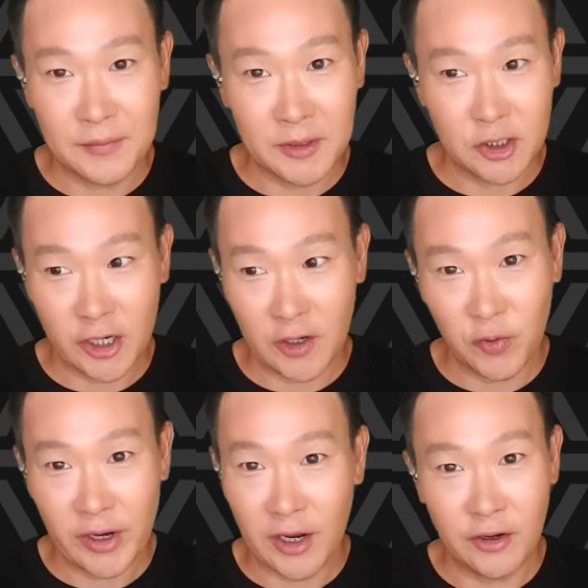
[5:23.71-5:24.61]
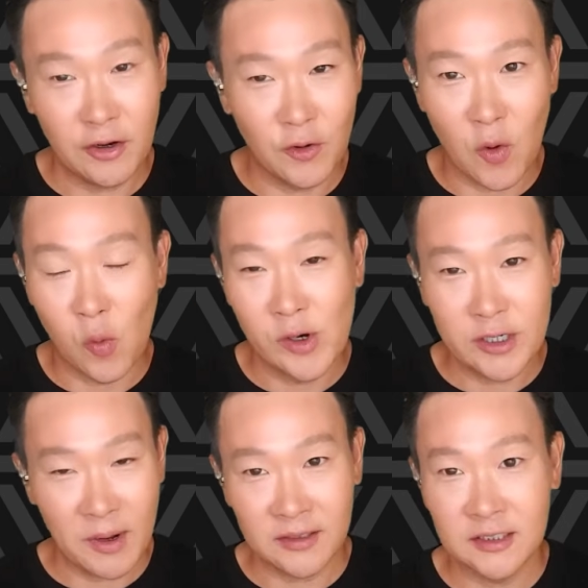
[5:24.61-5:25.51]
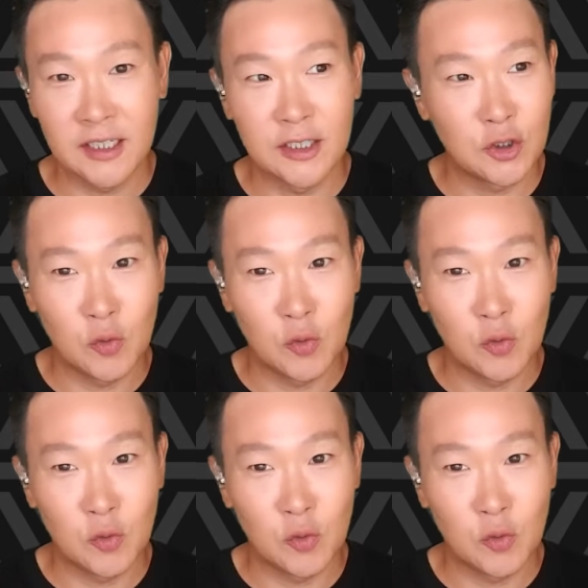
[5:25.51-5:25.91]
machinery and you don't know which button's going to do